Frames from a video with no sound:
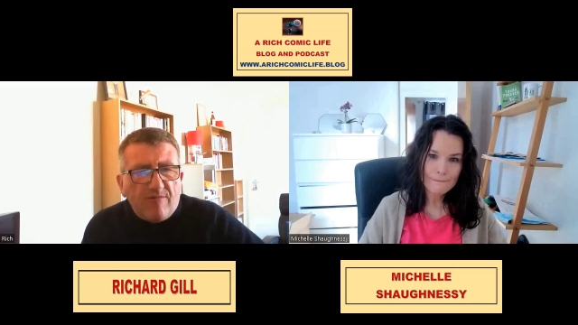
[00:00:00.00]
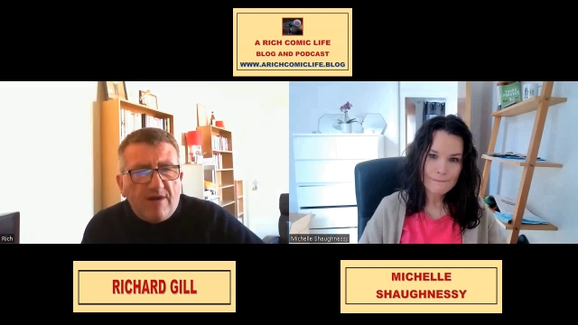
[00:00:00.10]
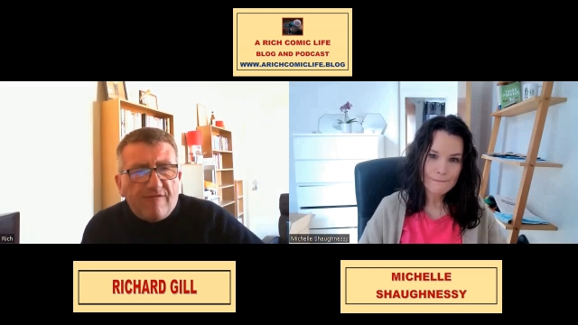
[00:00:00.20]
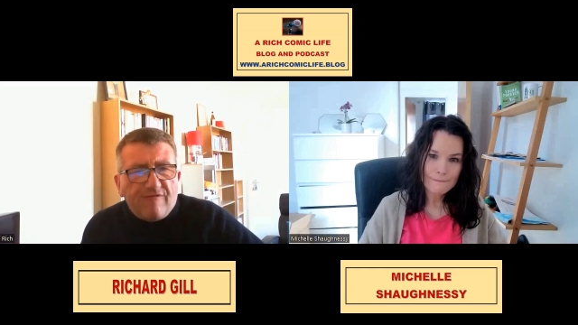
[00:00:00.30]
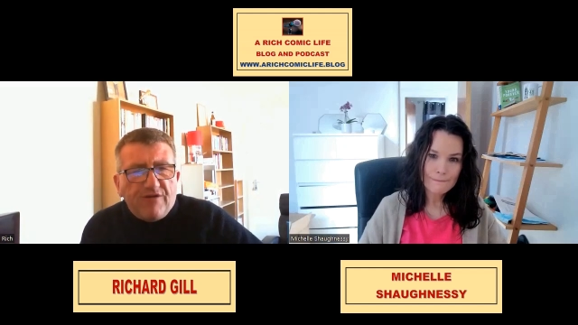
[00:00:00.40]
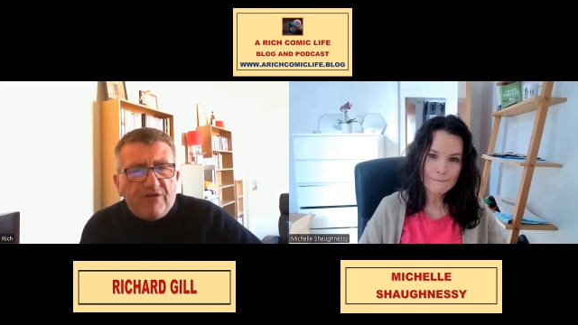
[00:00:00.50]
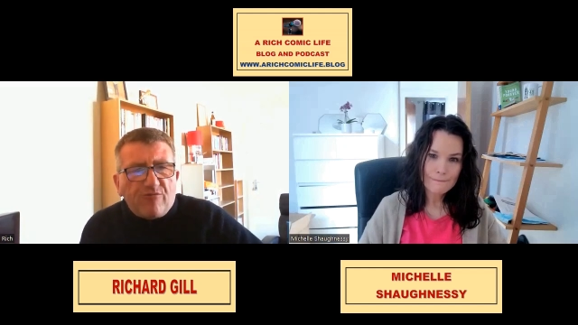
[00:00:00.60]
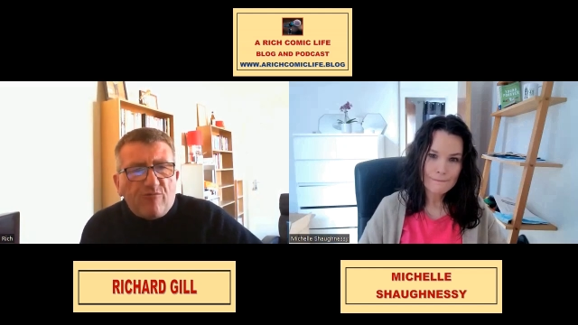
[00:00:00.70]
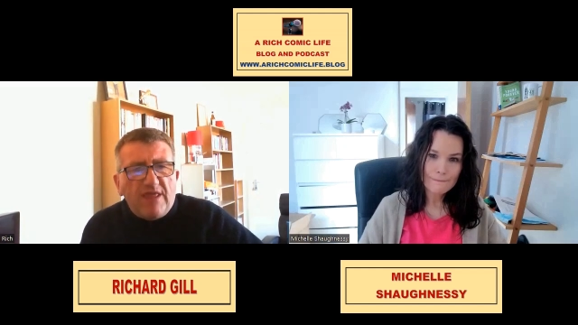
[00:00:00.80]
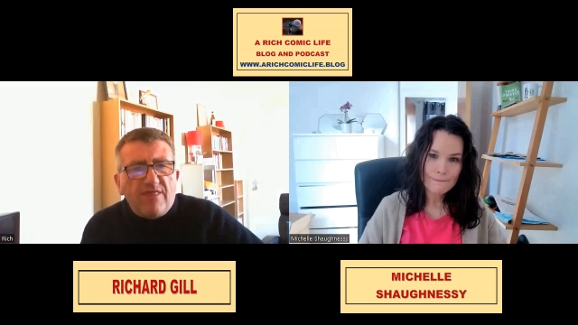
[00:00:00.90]
Speaker 1: But when I
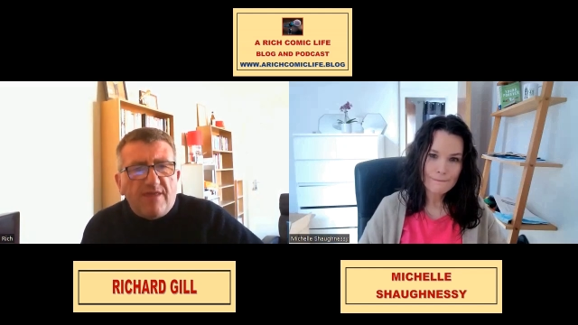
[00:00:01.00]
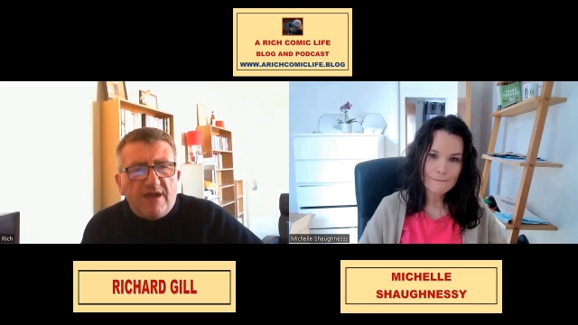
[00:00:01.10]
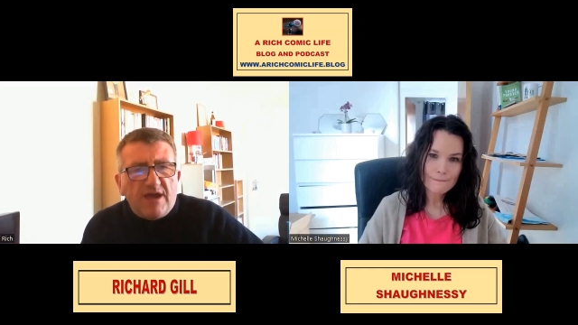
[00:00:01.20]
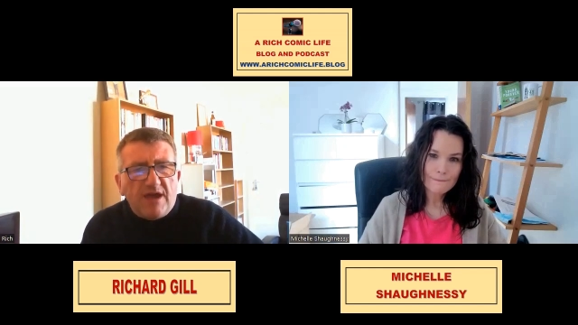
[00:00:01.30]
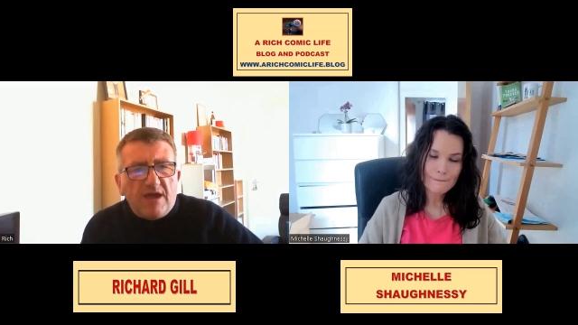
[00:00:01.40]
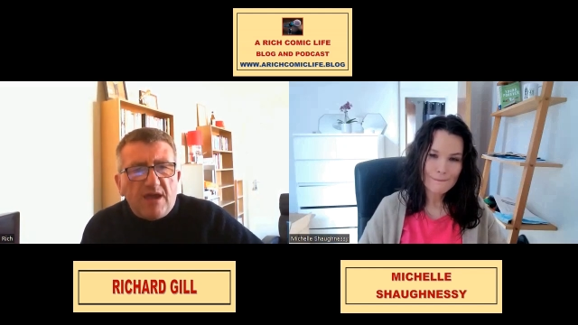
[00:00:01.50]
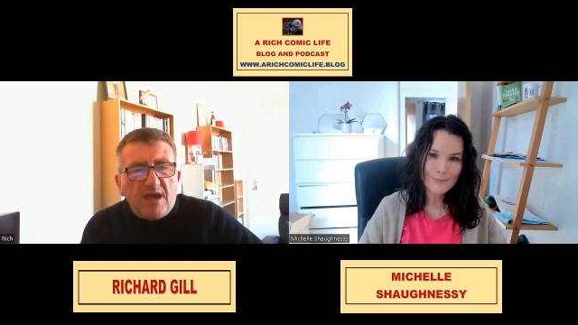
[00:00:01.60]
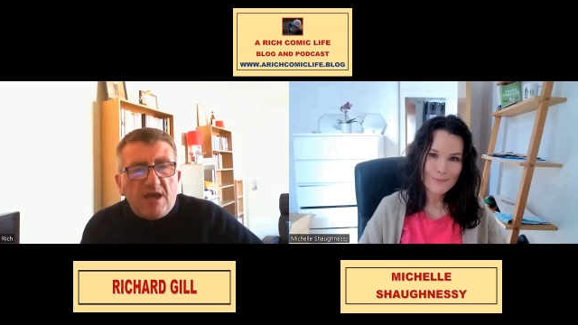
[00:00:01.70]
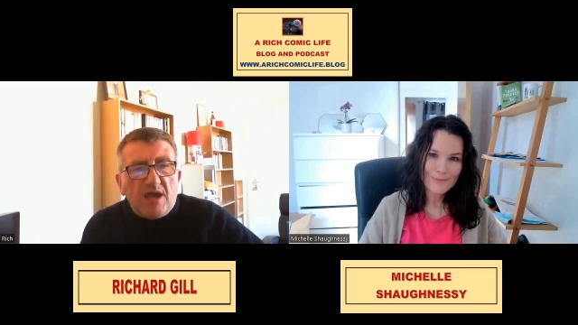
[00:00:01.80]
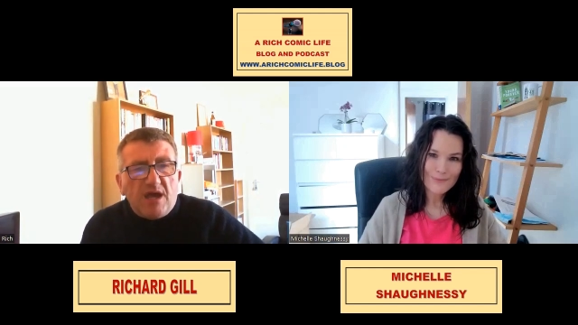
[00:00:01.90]
first went there,
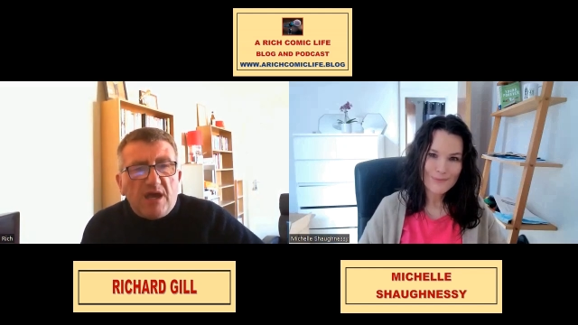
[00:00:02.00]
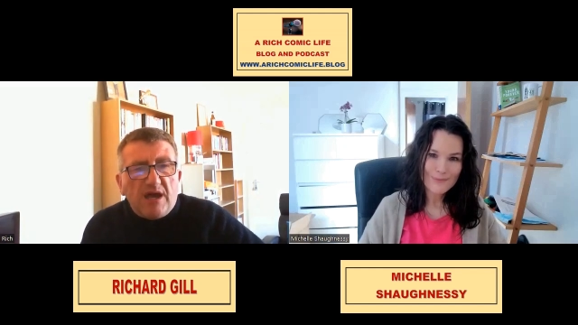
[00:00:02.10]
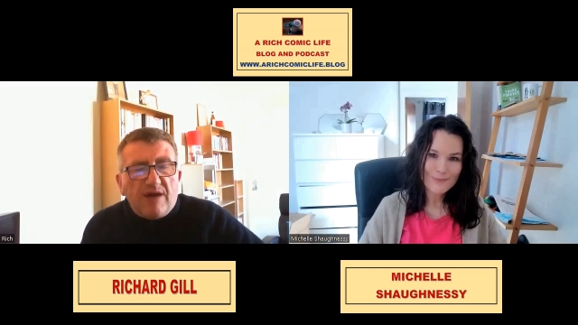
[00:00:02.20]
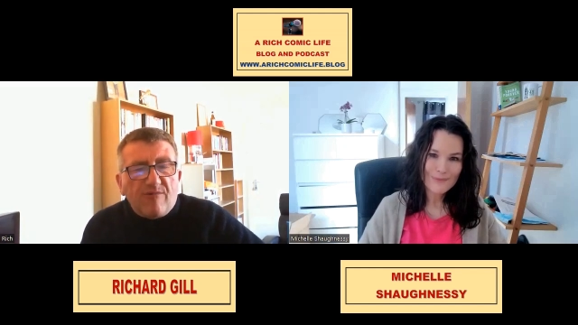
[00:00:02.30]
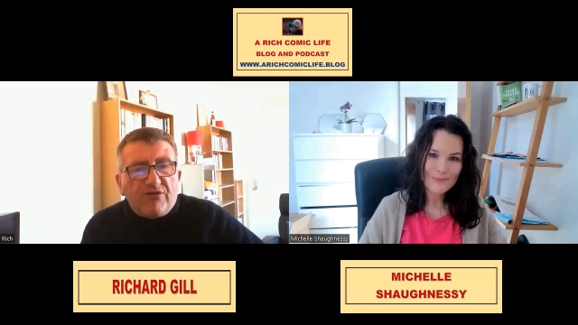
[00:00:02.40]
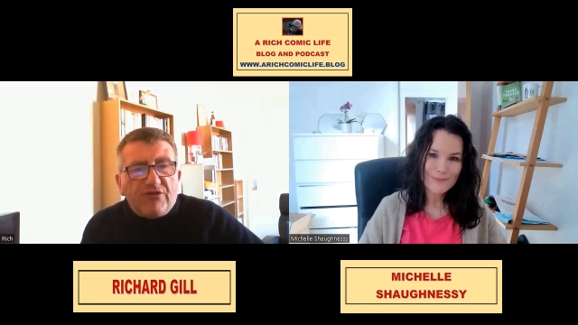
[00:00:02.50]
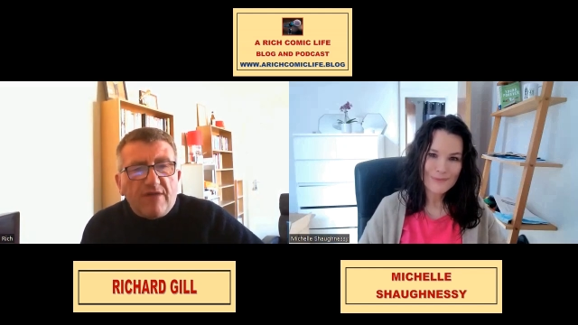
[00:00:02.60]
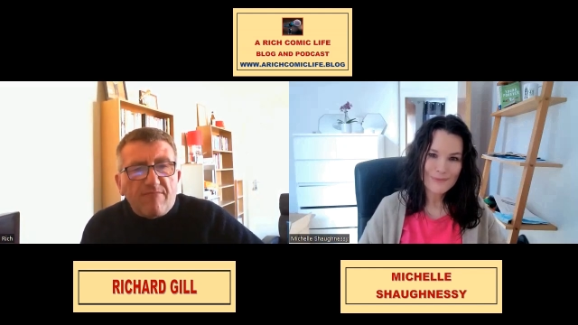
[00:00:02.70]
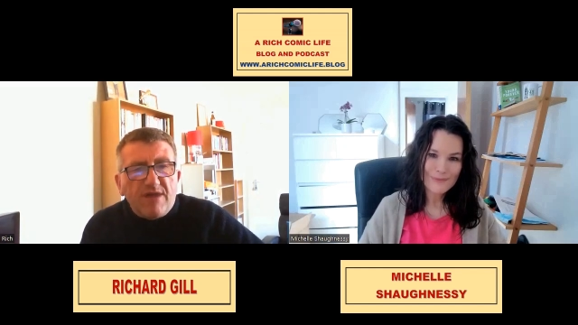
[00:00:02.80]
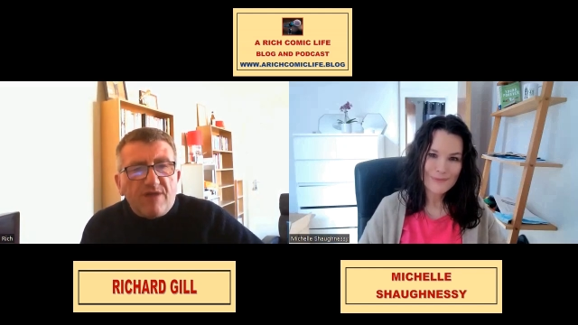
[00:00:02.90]
uh, I would
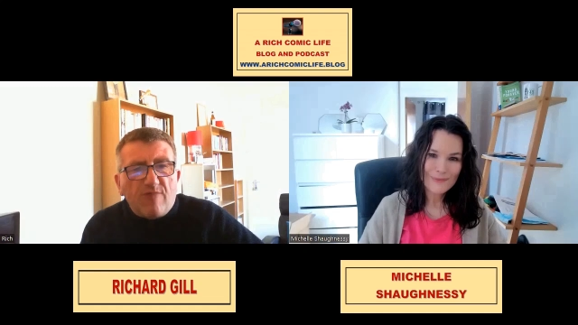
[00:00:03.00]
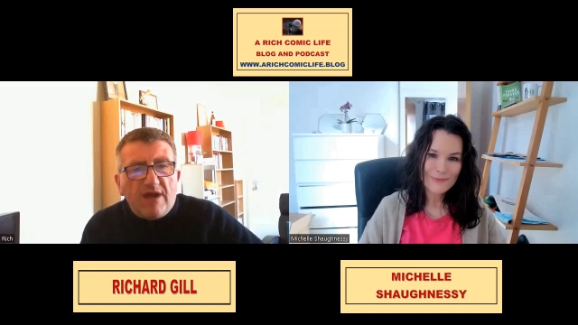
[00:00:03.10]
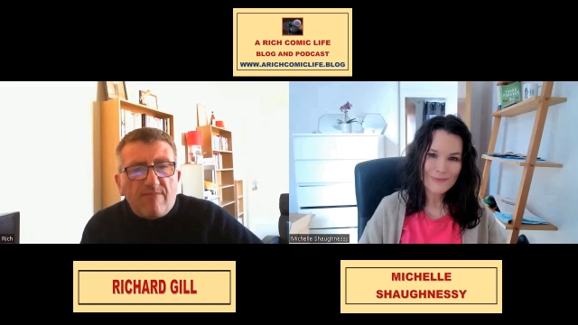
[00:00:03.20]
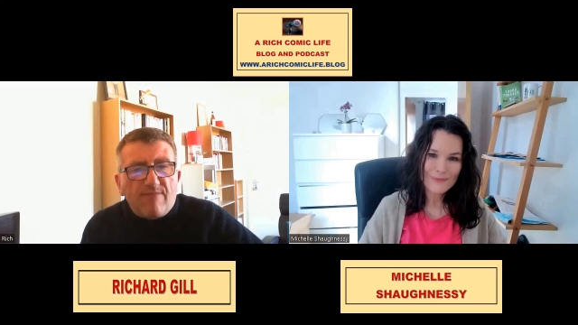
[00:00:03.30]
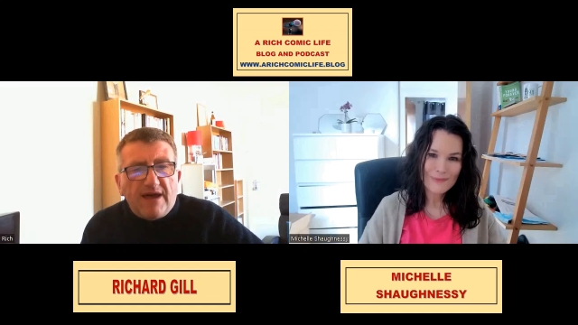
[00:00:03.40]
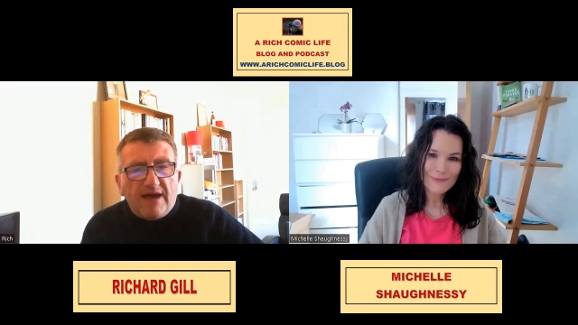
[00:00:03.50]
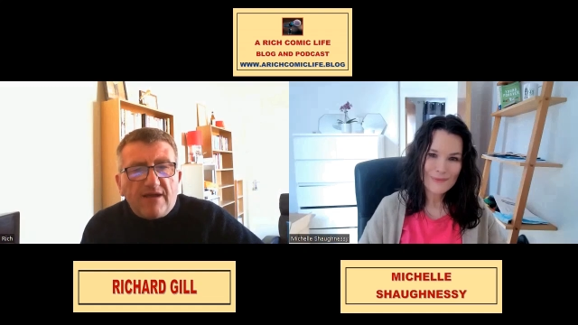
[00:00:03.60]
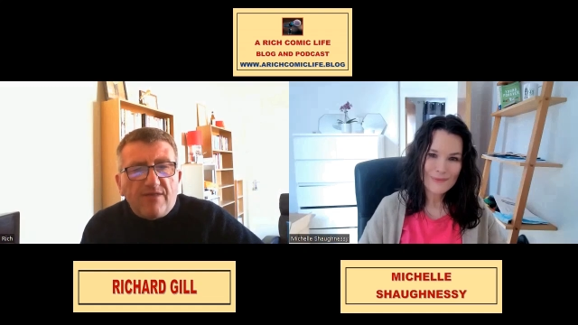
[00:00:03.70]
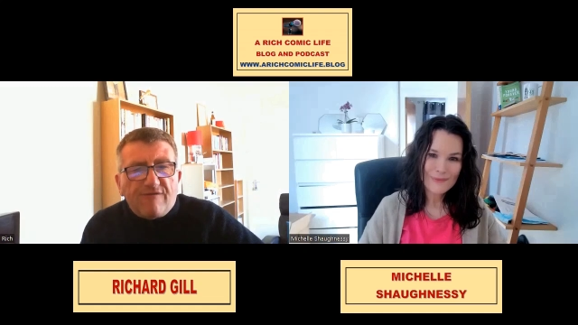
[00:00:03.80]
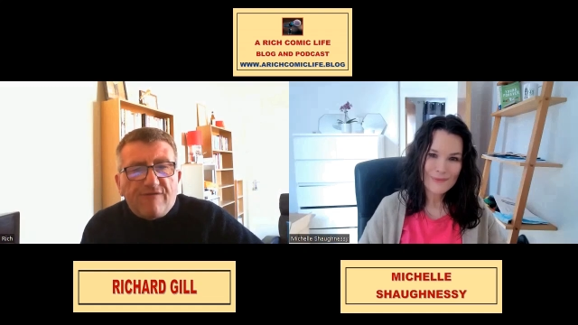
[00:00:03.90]
sit midway back.